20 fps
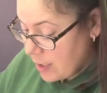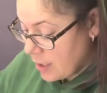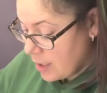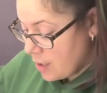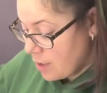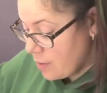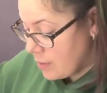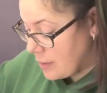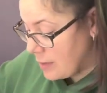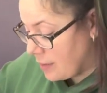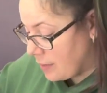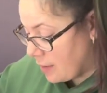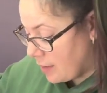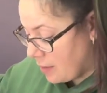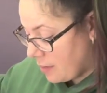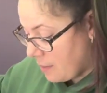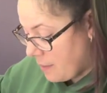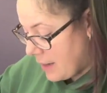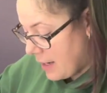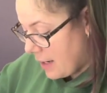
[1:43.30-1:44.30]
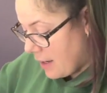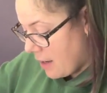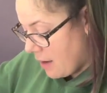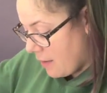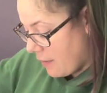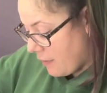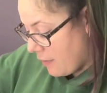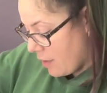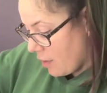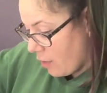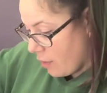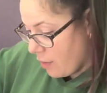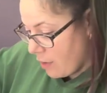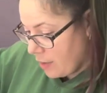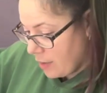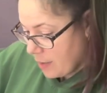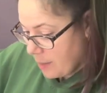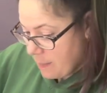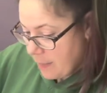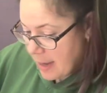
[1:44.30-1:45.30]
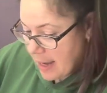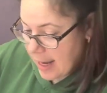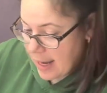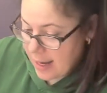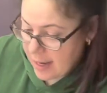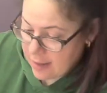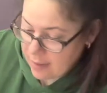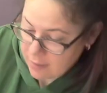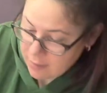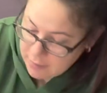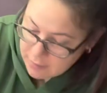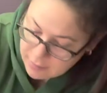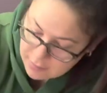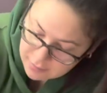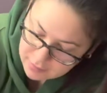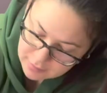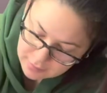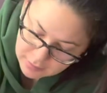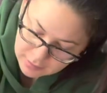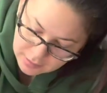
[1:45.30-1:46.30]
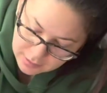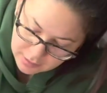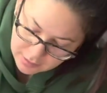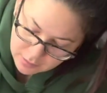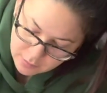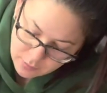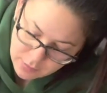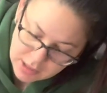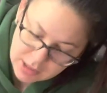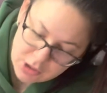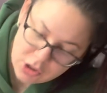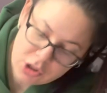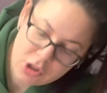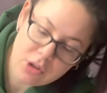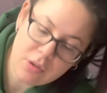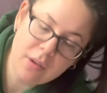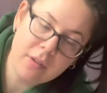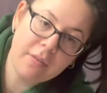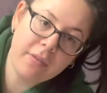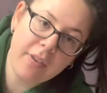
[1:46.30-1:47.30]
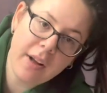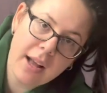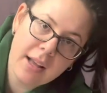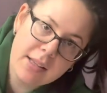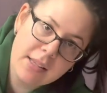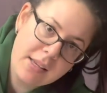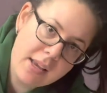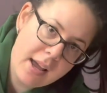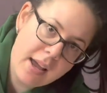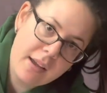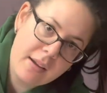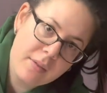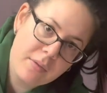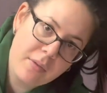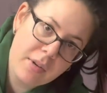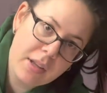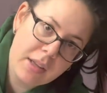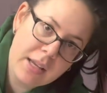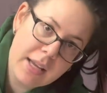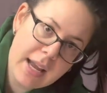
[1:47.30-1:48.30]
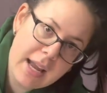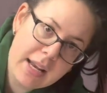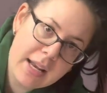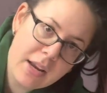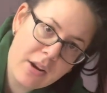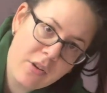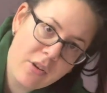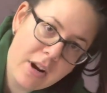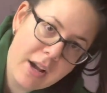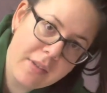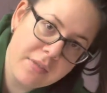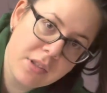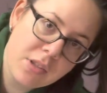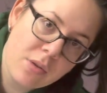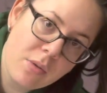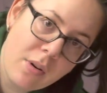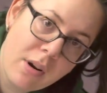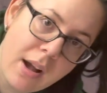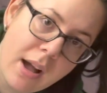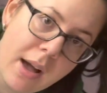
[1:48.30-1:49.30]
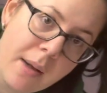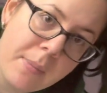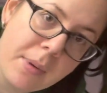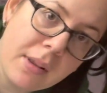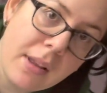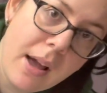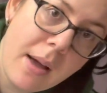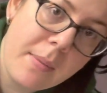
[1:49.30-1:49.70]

use a little bit of acrylic paint, which you can find at really any craft store, Hobby Lobby,